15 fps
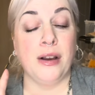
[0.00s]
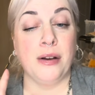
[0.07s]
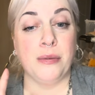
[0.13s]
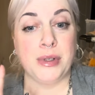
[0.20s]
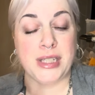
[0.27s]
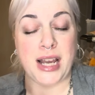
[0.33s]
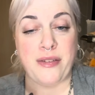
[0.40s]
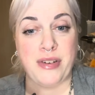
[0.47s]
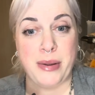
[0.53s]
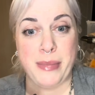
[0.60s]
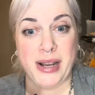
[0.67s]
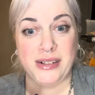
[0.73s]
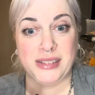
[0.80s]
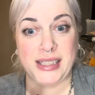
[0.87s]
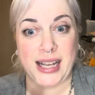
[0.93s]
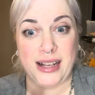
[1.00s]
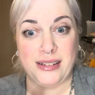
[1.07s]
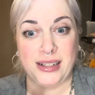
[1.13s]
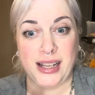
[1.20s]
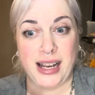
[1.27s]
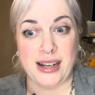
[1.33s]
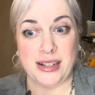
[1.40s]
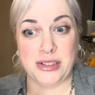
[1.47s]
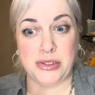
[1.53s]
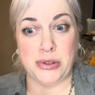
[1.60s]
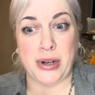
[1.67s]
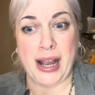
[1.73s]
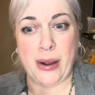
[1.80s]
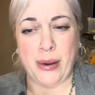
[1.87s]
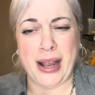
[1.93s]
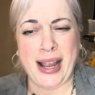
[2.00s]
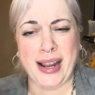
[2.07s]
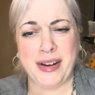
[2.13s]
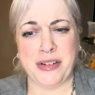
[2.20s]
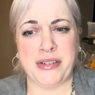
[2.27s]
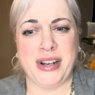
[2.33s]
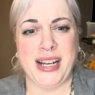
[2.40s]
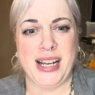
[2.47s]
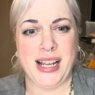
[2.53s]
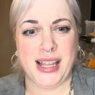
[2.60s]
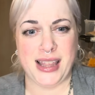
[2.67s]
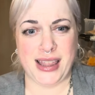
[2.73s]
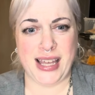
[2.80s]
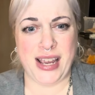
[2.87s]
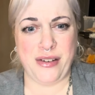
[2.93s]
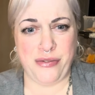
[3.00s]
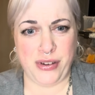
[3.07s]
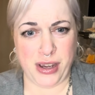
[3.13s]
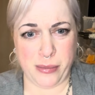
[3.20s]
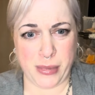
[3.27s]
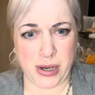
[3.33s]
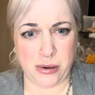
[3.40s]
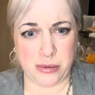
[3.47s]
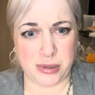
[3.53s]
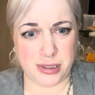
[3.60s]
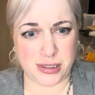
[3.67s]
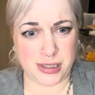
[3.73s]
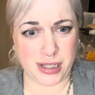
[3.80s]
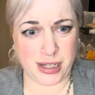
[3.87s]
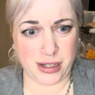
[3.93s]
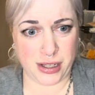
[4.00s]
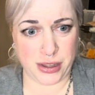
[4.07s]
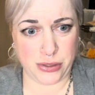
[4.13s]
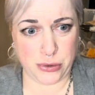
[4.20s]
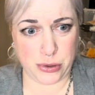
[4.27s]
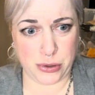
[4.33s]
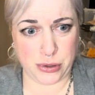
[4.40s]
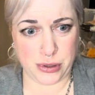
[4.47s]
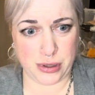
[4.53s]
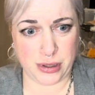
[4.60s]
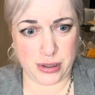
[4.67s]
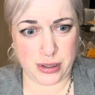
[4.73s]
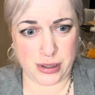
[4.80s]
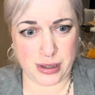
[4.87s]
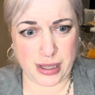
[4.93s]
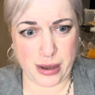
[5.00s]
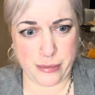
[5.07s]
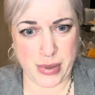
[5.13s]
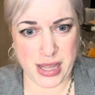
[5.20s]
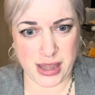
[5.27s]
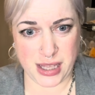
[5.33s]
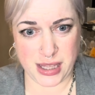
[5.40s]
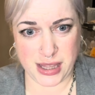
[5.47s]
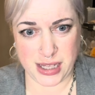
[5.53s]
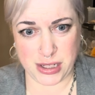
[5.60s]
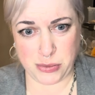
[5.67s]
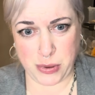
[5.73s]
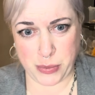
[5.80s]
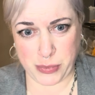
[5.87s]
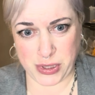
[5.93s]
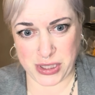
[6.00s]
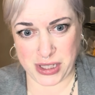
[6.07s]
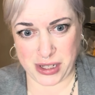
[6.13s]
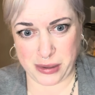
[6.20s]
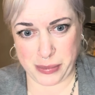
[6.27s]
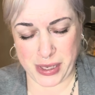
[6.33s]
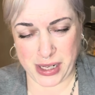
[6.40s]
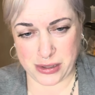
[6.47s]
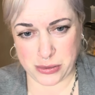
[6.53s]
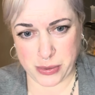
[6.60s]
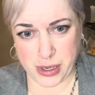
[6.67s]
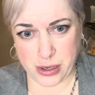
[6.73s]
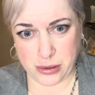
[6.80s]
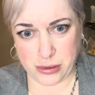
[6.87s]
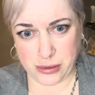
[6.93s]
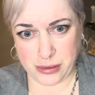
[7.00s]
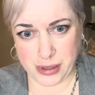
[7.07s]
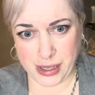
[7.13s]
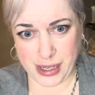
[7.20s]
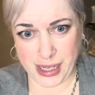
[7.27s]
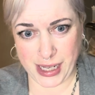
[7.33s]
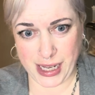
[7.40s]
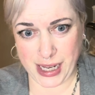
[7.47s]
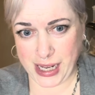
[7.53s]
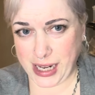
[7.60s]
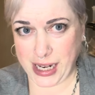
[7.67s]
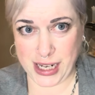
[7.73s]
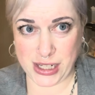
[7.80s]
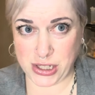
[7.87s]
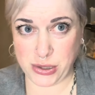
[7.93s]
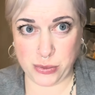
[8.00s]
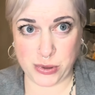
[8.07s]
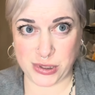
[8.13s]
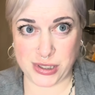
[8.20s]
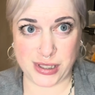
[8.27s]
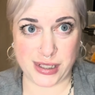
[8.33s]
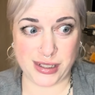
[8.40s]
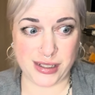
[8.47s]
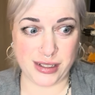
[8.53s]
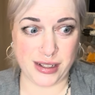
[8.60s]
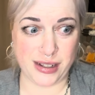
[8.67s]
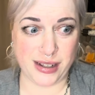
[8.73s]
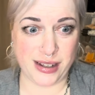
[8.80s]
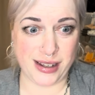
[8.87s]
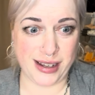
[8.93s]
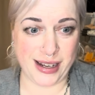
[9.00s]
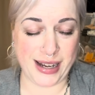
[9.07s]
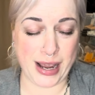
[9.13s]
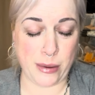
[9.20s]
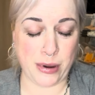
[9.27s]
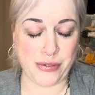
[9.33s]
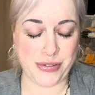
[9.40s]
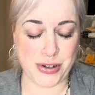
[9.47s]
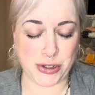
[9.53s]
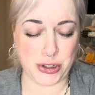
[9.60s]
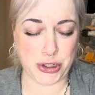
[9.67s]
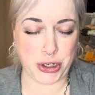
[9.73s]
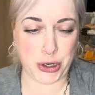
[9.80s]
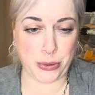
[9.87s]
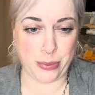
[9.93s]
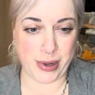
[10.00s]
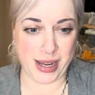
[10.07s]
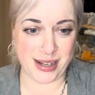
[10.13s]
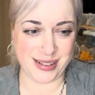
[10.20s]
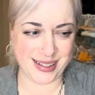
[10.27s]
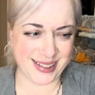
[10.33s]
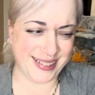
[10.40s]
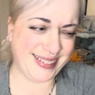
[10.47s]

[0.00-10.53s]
was having a meltdown, and I saw how angry their female was, and I thought that meant that this one was going to be as well, and she wasn't, and now I feel stupid.